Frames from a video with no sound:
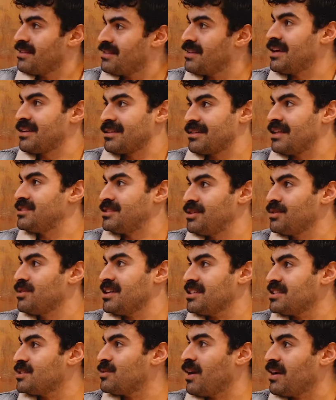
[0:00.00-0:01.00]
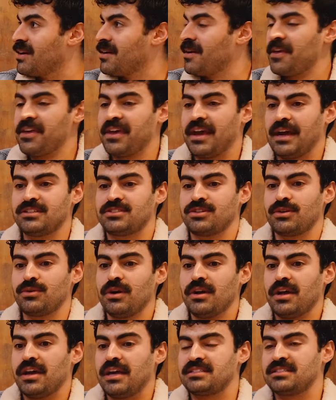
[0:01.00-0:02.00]
like let's do this right and so
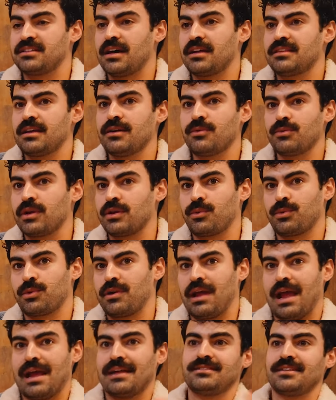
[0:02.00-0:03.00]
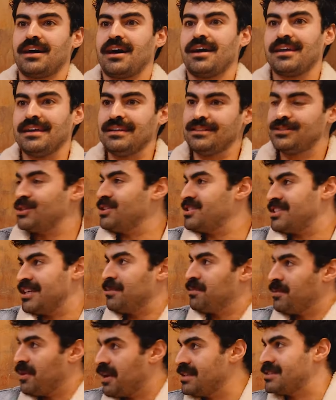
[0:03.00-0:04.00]
it's not that like we're
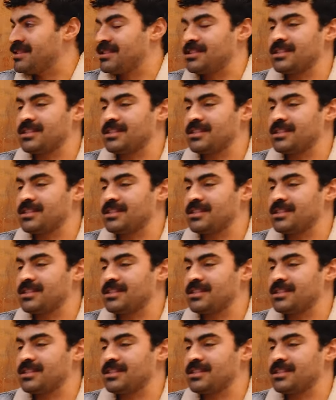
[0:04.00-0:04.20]
anti-internship it's